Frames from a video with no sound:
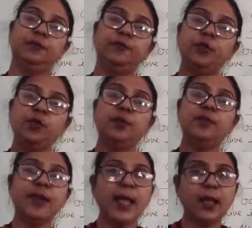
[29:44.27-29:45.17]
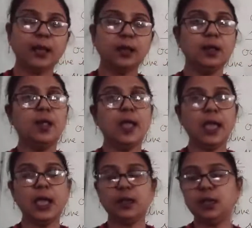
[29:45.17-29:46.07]
phone rang
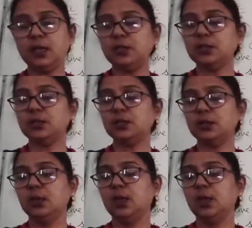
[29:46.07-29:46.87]
and he just